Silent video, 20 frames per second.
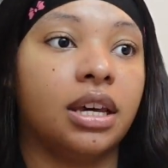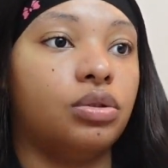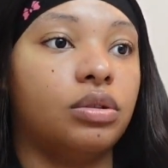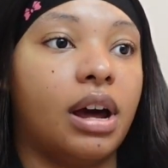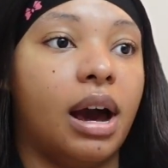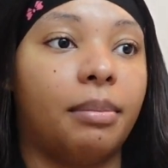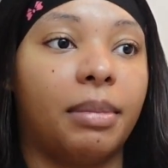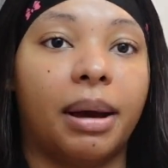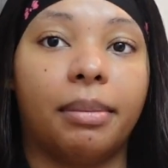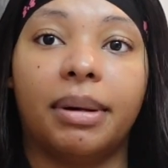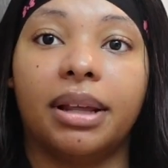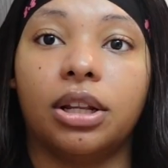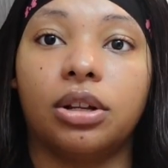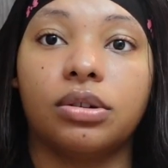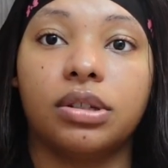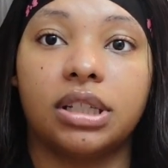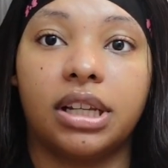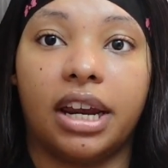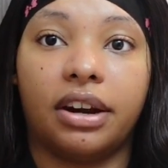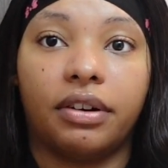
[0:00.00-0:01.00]
Do not mind my little
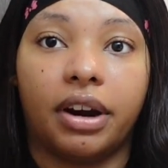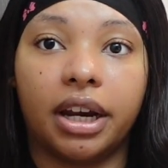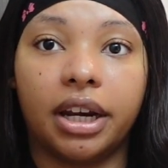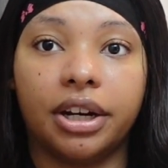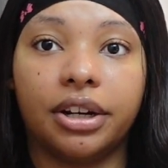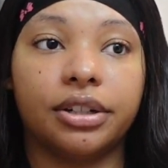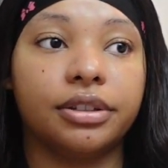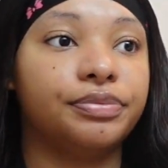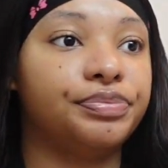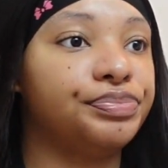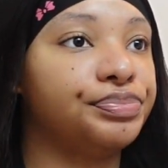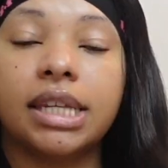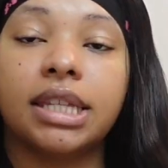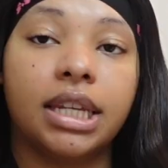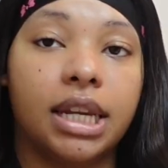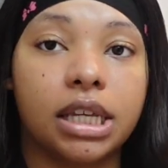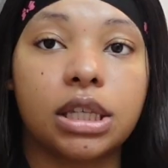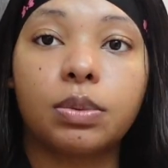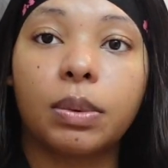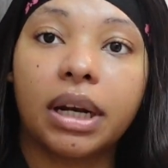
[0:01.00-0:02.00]
stain right here because
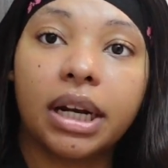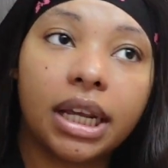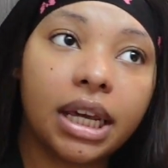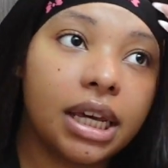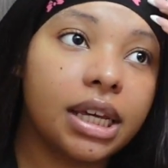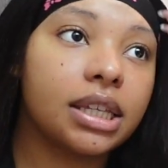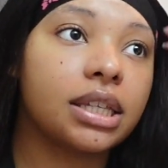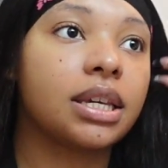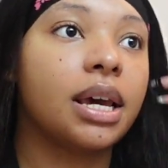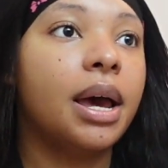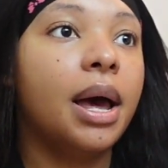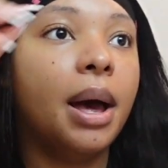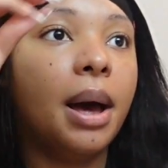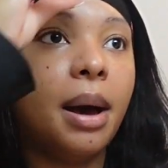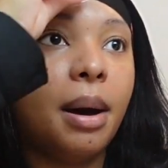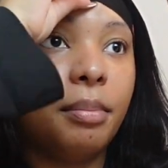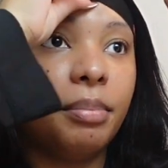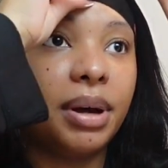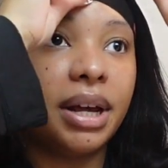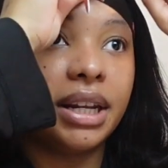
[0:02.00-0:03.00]
it is what it is
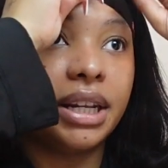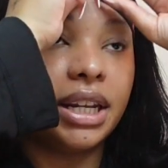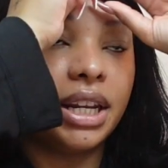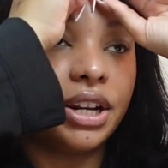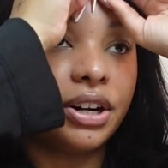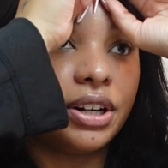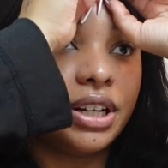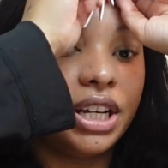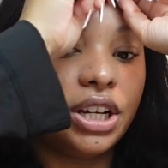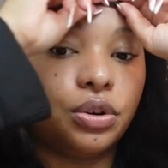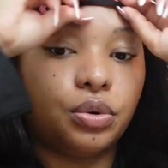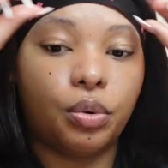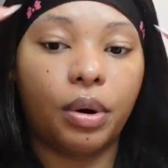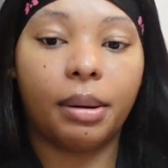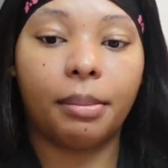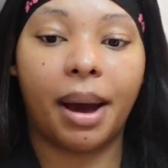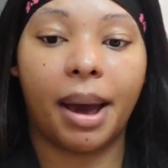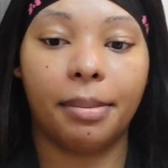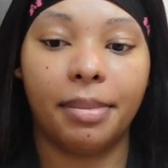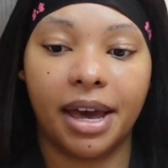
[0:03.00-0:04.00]
but literally
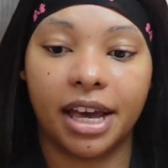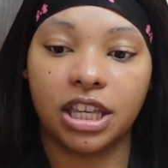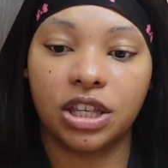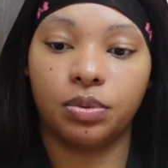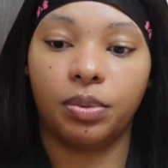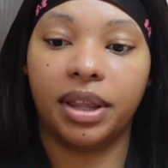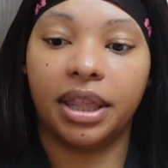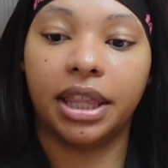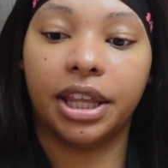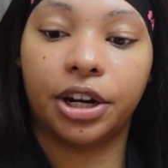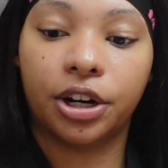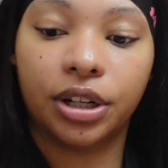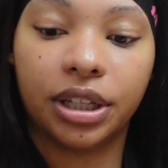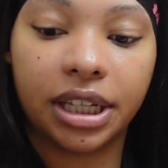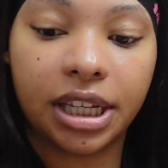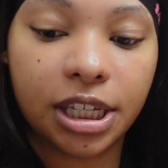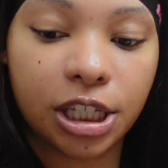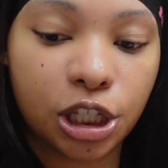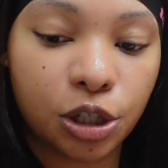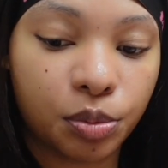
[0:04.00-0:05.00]
doing my best with
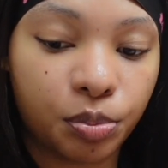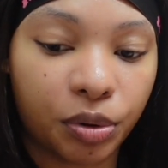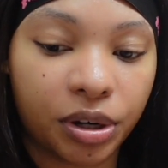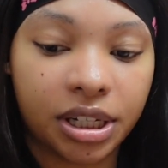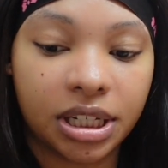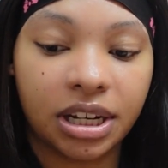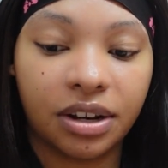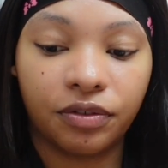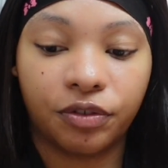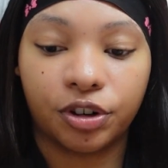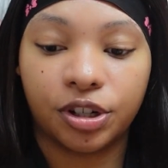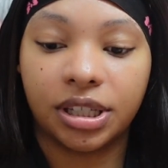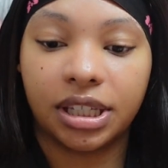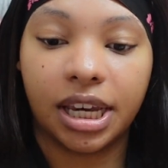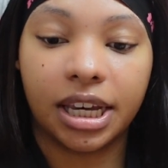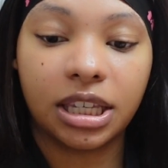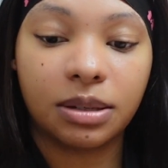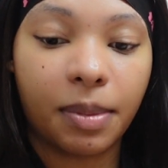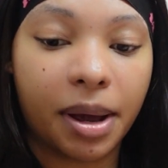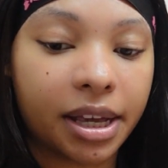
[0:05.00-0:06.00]
literally sprinting for
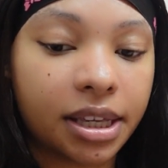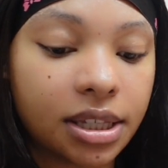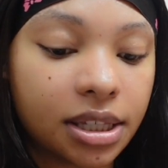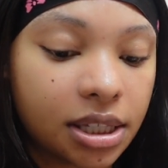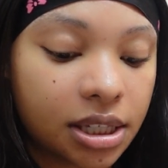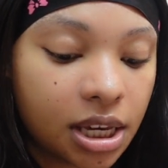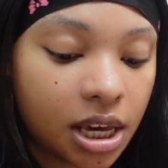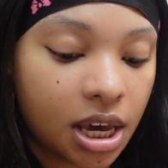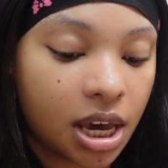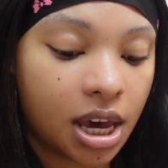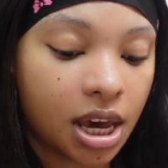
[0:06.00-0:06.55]
six months,